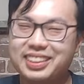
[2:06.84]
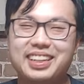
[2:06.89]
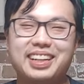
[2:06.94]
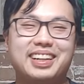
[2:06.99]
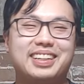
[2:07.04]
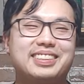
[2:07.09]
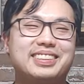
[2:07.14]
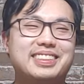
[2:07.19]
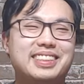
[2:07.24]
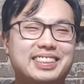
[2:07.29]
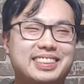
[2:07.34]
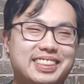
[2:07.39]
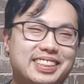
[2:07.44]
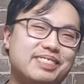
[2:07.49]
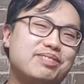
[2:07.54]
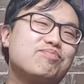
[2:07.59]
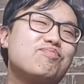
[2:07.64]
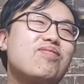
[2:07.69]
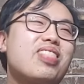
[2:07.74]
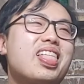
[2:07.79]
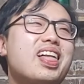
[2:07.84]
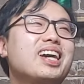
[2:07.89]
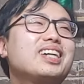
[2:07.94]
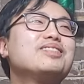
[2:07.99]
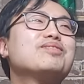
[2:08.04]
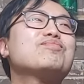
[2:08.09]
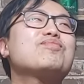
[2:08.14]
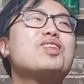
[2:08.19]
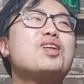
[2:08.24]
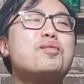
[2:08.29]
Yeah, that's it.
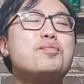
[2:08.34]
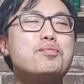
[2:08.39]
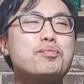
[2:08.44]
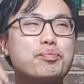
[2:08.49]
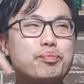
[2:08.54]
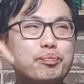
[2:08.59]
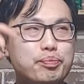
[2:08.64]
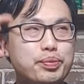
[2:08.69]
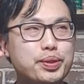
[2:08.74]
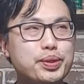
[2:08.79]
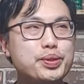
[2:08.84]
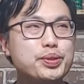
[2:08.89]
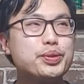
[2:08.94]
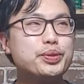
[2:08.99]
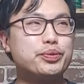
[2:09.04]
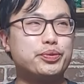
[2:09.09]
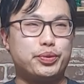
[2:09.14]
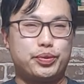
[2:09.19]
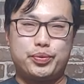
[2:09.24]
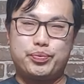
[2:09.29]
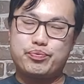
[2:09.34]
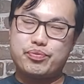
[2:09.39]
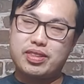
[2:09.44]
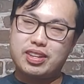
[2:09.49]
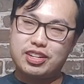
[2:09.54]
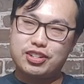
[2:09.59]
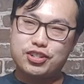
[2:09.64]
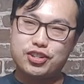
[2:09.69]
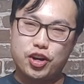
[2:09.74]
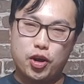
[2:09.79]
Beautiful,
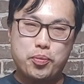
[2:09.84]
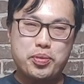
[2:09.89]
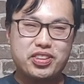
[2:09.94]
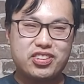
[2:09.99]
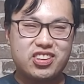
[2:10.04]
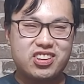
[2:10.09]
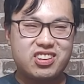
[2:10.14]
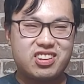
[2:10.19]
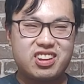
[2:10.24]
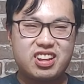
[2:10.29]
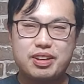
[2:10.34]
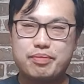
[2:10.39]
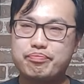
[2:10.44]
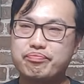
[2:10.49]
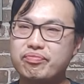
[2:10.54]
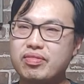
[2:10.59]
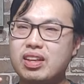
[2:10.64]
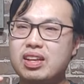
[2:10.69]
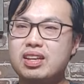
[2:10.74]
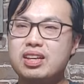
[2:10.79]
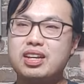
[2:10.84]
sharp acidity